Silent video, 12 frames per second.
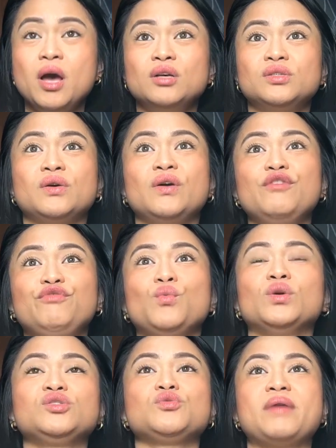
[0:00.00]
So if you
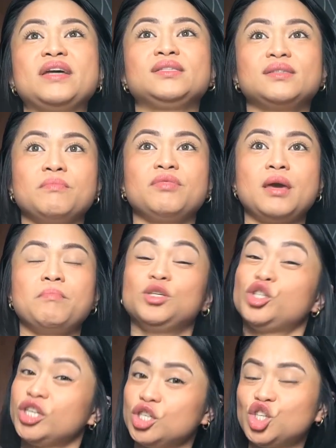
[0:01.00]
want to buy something but
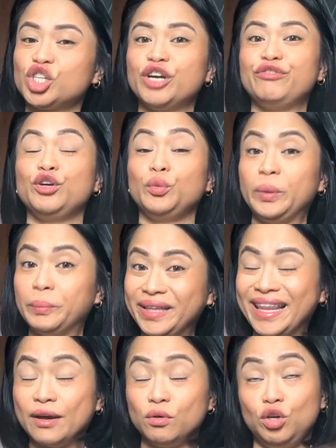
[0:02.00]
you're not sure if you
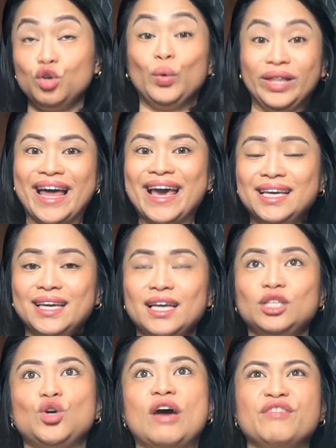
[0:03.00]
will like
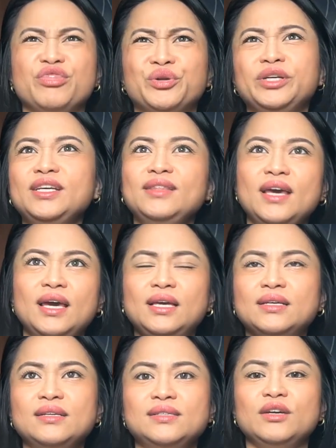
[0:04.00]
it, you have a
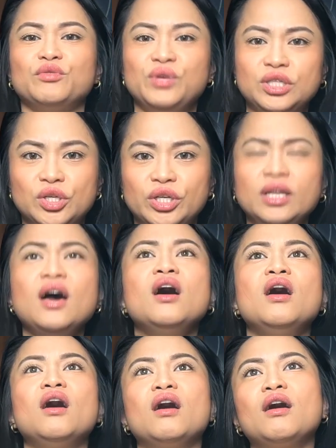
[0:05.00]
30-day, I think, return
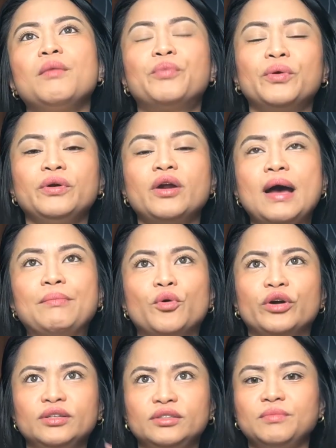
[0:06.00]
program
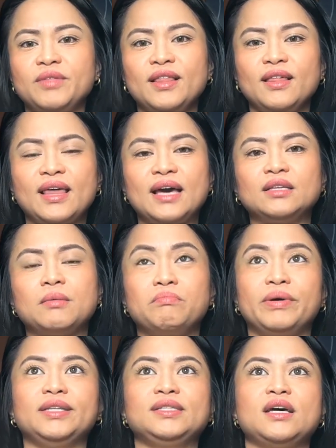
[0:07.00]
or something like that,
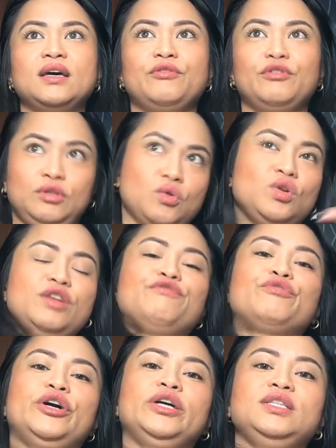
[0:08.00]
but only
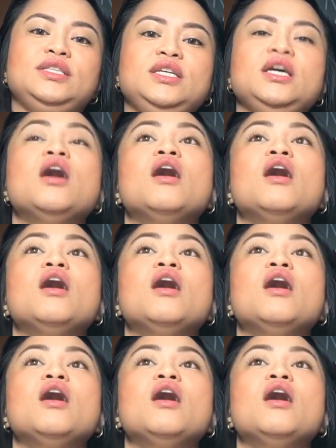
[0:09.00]
for the